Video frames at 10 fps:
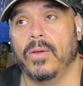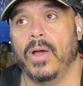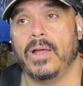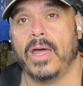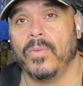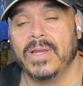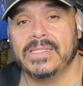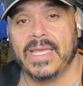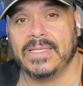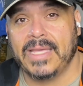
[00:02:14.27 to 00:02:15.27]
I don't want to
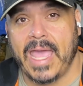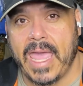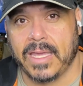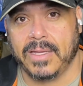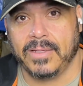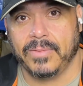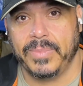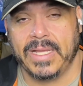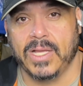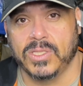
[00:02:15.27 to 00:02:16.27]
say tank,
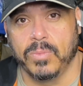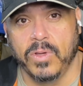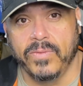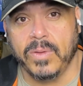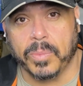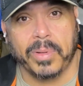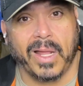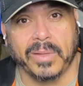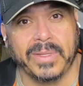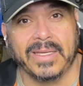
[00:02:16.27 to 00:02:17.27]
because the movie will
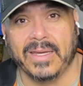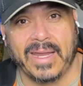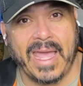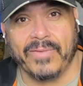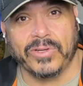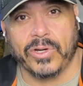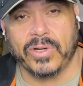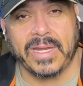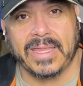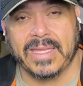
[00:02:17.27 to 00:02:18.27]
probably be good. I haven't heard
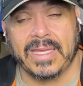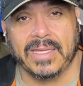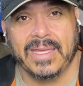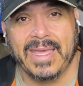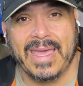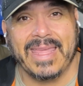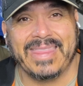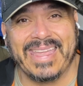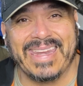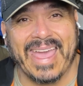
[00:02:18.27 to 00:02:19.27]
anything
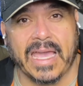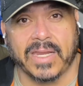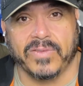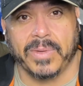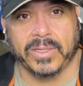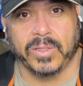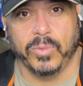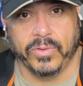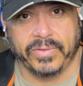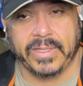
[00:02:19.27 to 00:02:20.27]
negative about the
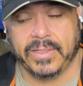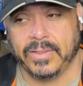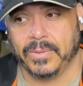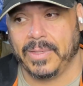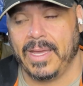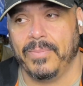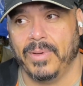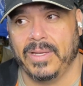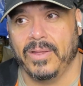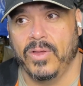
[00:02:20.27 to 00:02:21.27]
movie, okay?
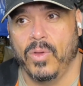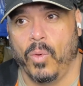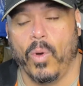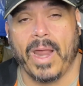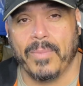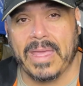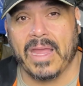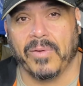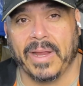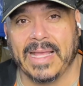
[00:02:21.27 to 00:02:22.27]
But what I'm
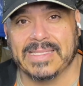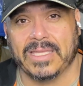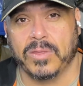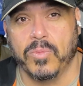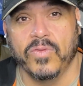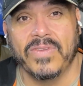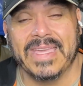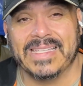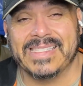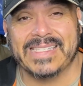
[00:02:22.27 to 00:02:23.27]
hearing is that the movie
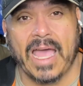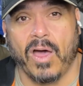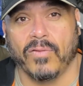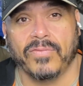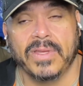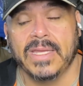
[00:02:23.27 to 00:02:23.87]
itself